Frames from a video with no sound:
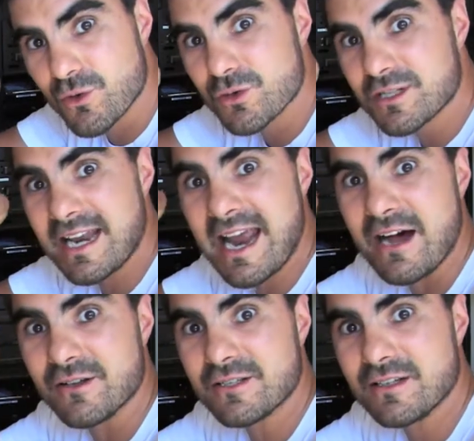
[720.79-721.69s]
draws it
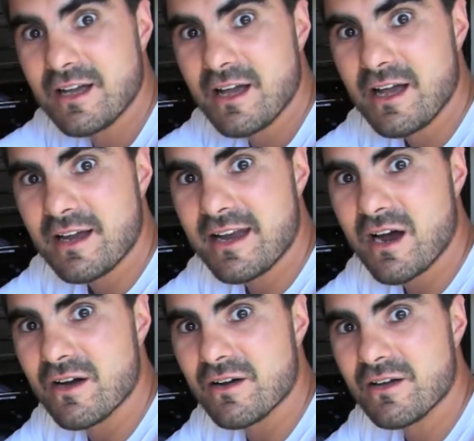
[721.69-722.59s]
out.
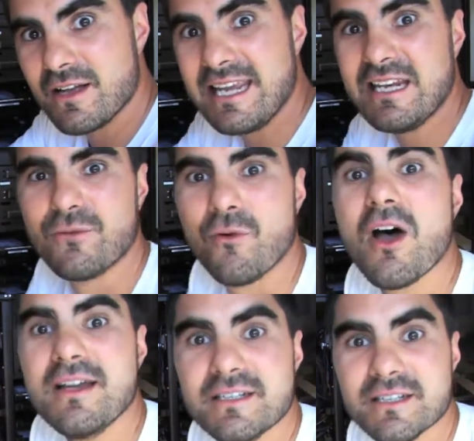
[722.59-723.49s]
Now, heat
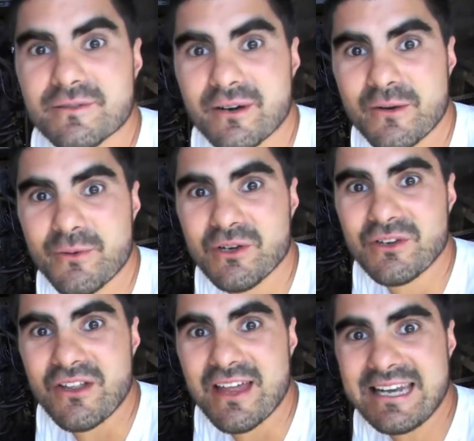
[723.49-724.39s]
rises, right? We all
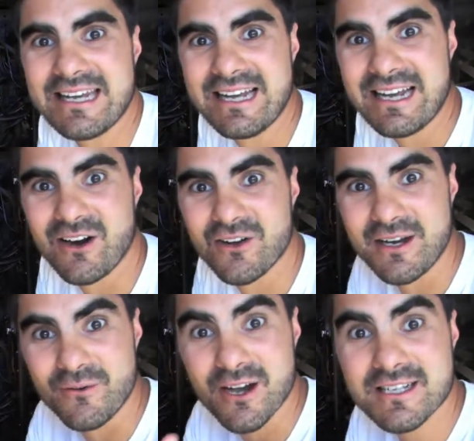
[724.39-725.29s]
know that. Hot
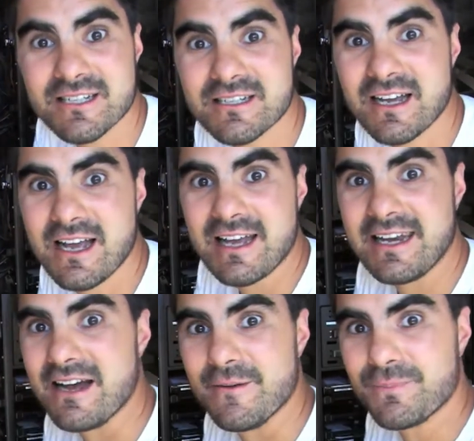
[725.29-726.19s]
air rises.
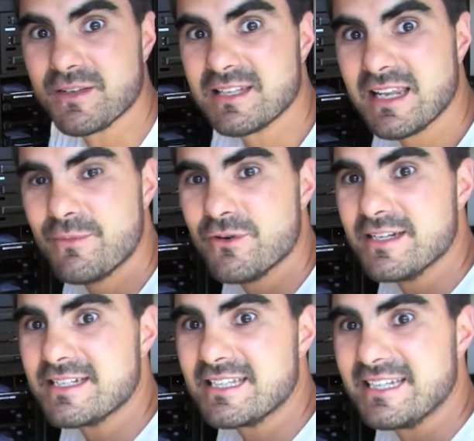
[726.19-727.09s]
Now, the dilemma
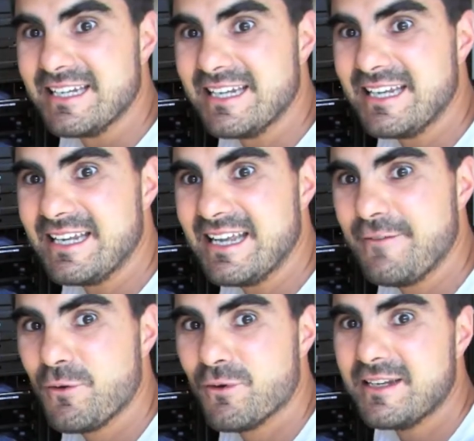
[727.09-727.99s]
is that
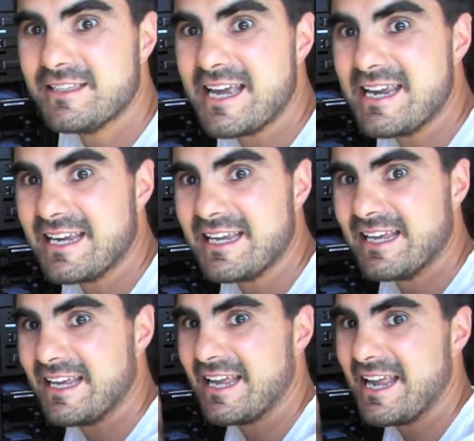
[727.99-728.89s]
if you want to take
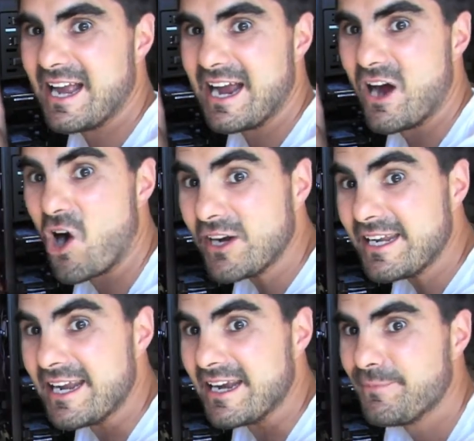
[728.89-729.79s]

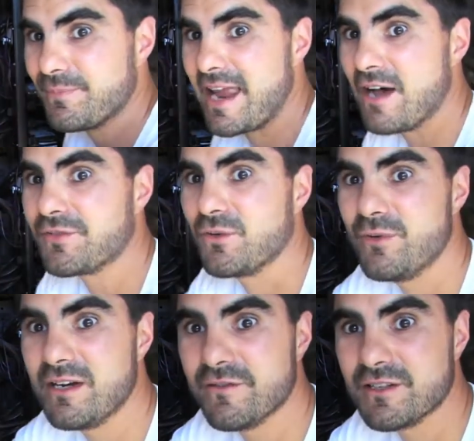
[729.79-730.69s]
hot air out the
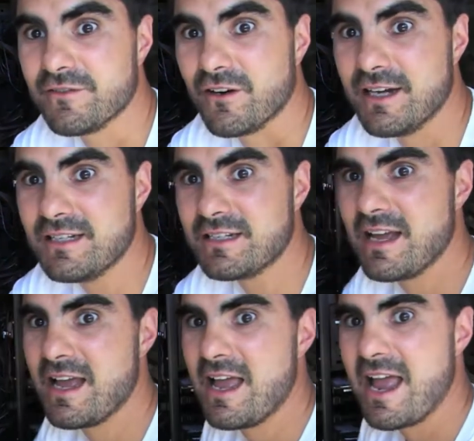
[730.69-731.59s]
rear of the device
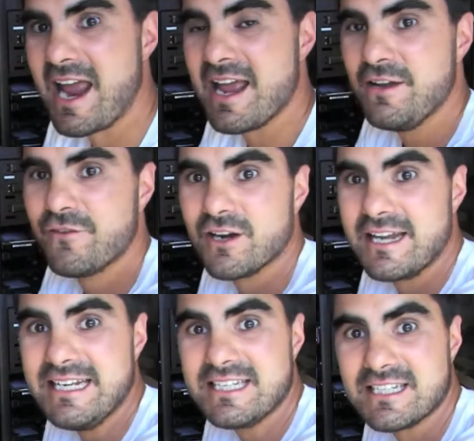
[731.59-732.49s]
and you've got
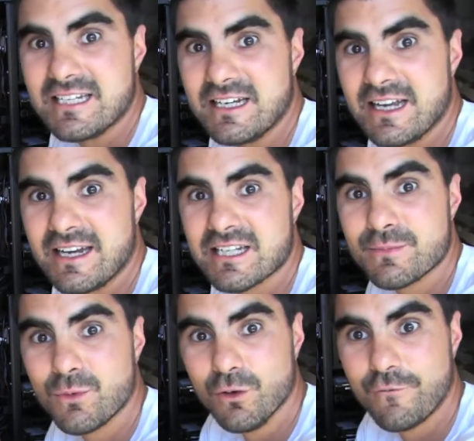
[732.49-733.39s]
a heat sink and a
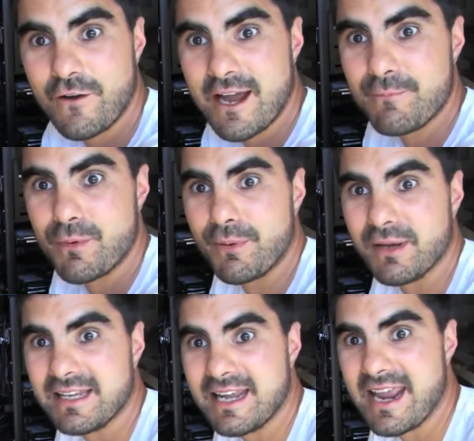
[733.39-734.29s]
small fan
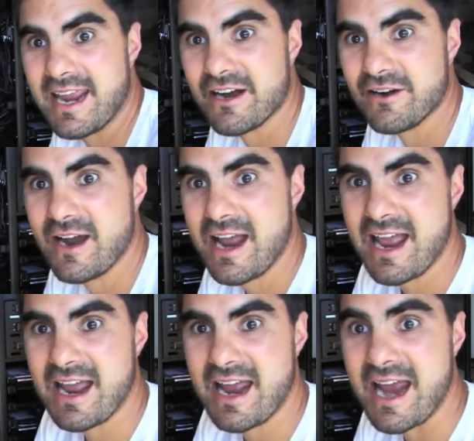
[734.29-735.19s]
propelling air
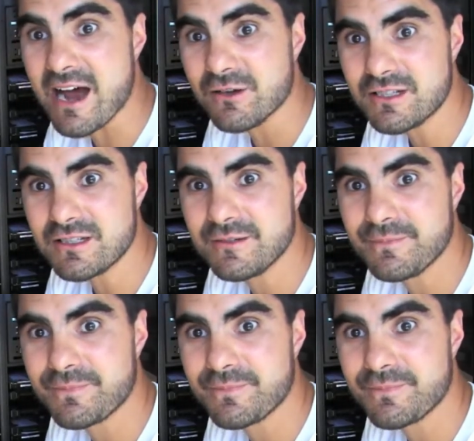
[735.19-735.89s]
out